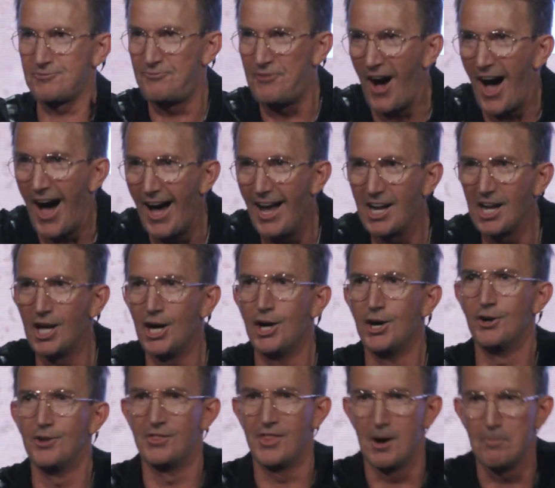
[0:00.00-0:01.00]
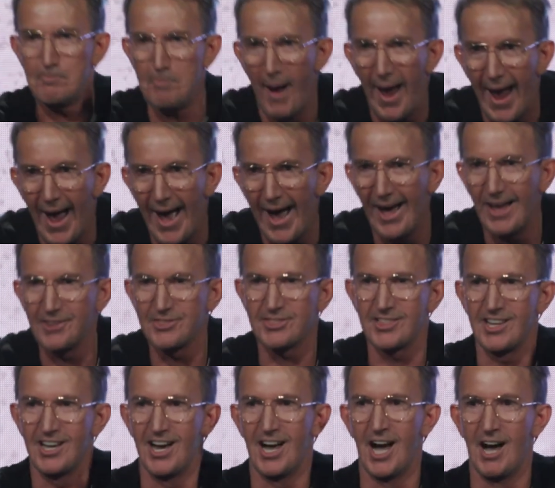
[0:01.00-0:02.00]
follow the path
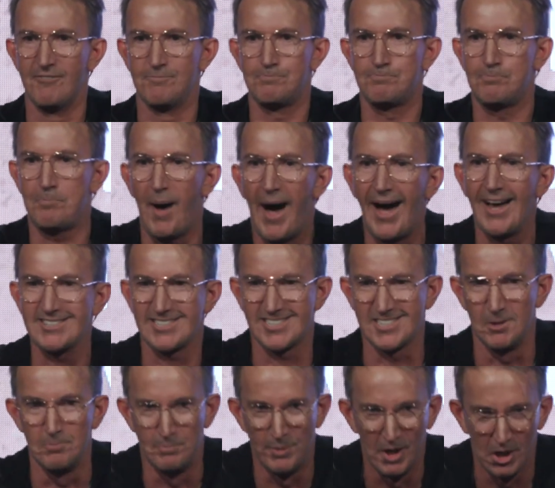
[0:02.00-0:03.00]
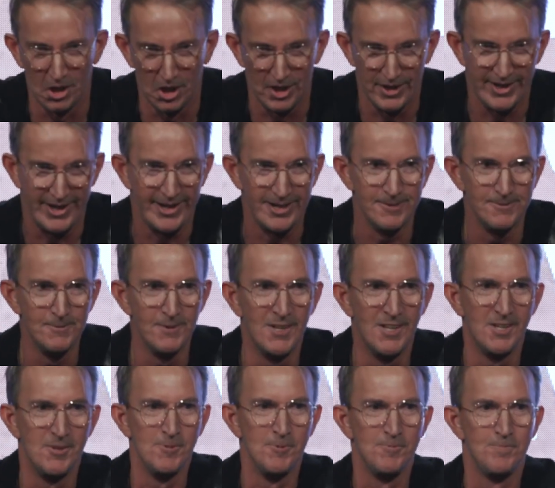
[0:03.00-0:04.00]
of possibility,
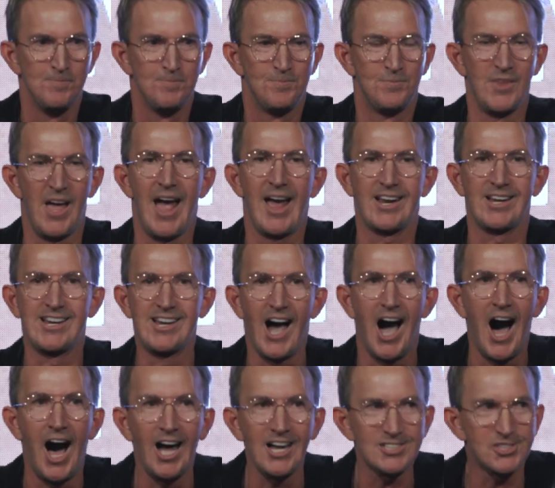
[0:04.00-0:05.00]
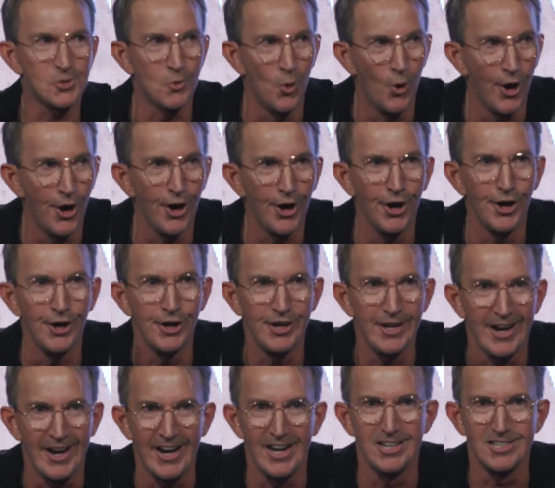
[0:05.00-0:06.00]
that God's word
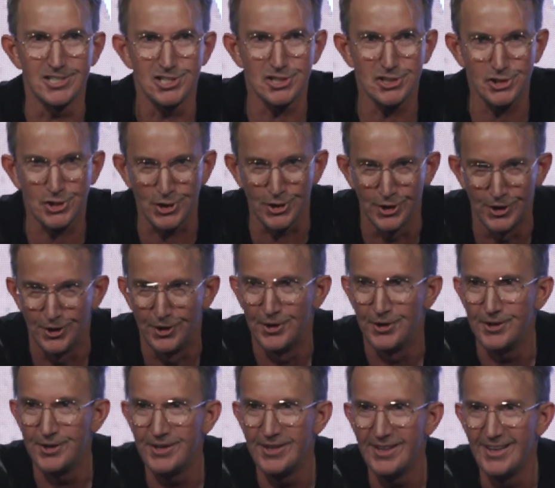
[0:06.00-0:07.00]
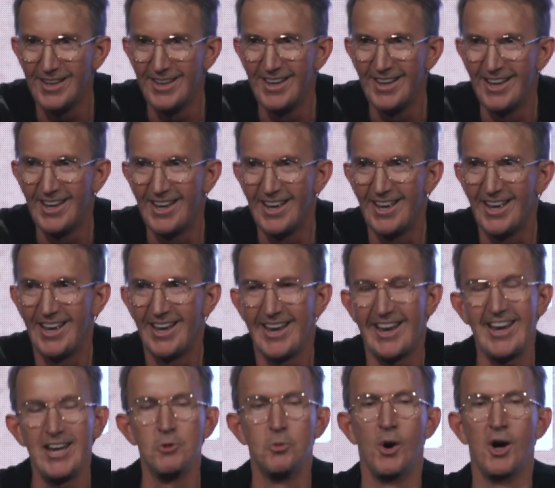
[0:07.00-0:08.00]
is true.
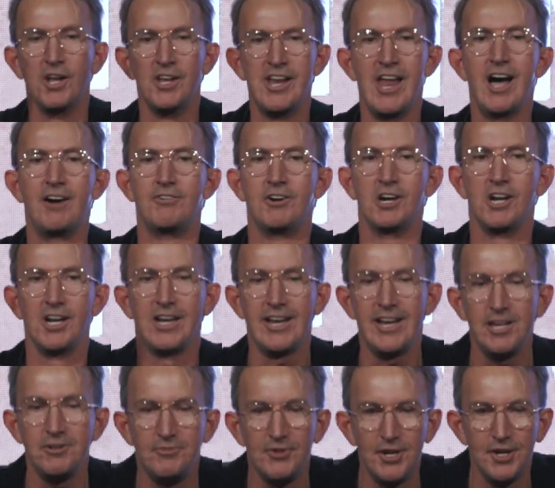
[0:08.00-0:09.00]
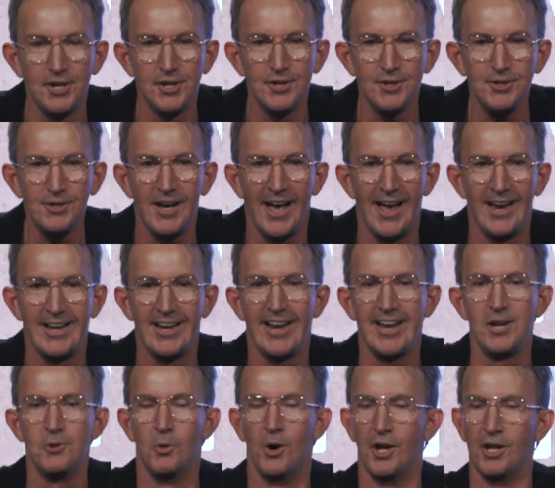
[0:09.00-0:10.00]
He will never leave you, and
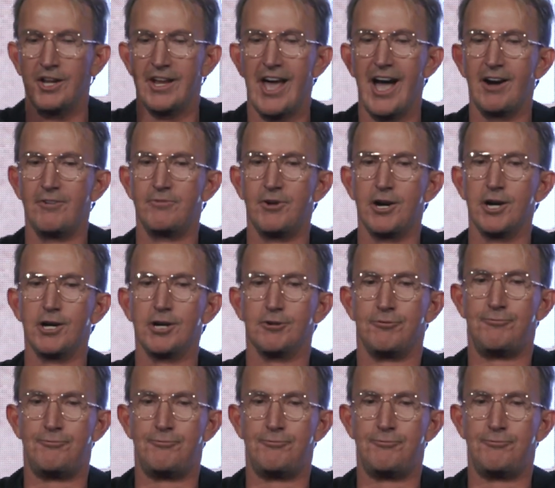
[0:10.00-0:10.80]
he will never